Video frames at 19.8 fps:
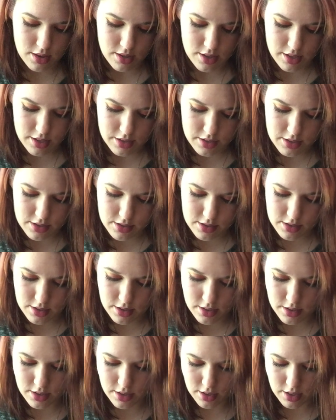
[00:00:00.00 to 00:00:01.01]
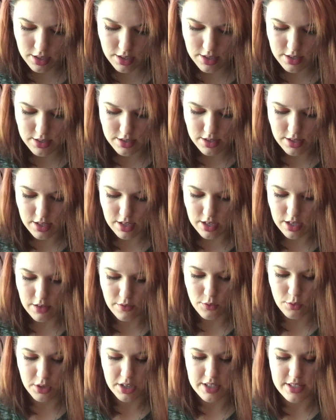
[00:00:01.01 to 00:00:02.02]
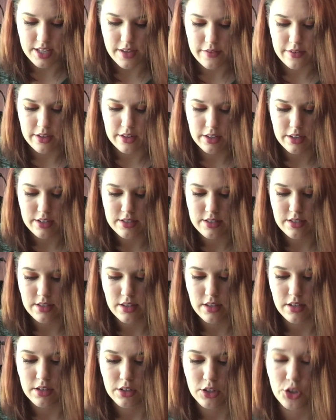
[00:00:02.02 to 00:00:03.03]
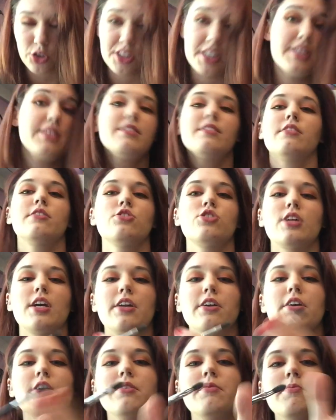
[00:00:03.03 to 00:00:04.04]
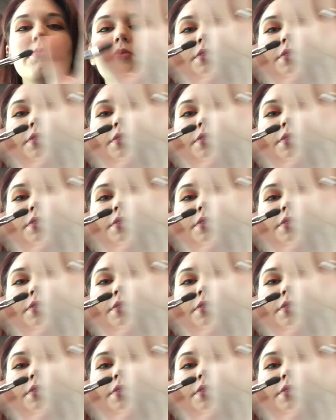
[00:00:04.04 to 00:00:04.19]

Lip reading: This is the E47. It's the crease shader,